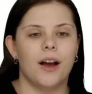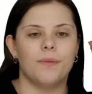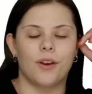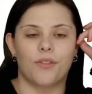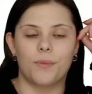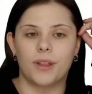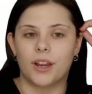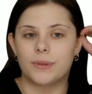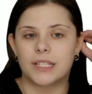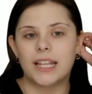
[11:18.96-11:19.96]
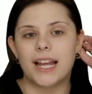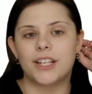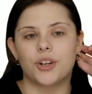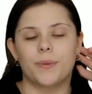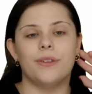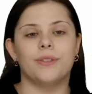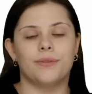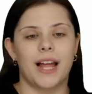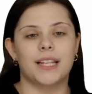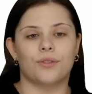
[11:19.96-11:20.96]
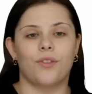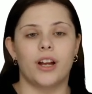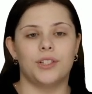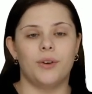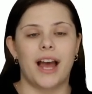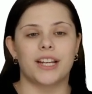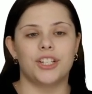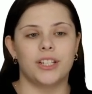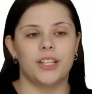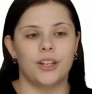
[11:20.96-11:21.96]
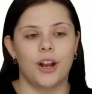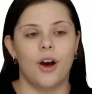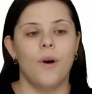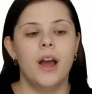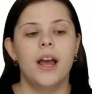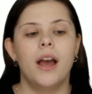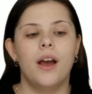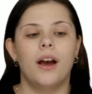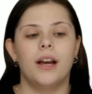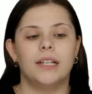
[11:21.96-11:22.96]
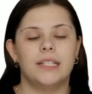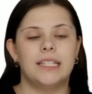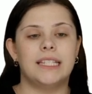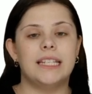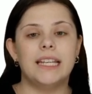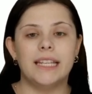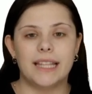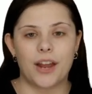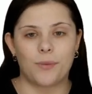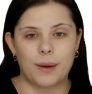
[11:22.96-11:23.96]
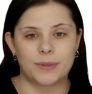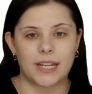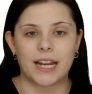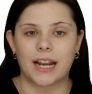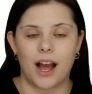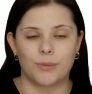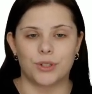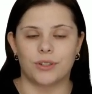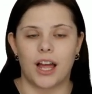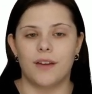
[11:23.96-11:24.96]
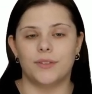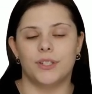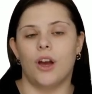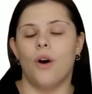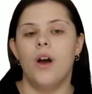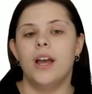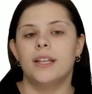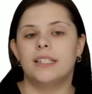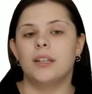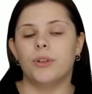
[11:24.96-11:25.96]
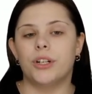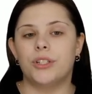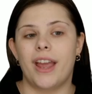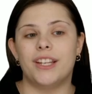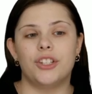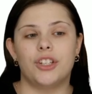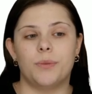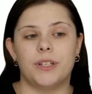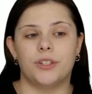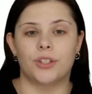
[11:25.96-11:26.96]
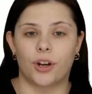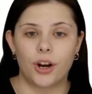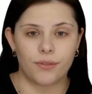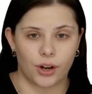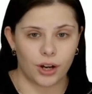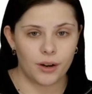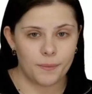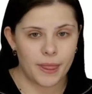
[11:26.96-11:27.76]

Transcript: you're familiar with the lecture, we use Flask Run to actually, see that website come to life. So similar to HTTP server,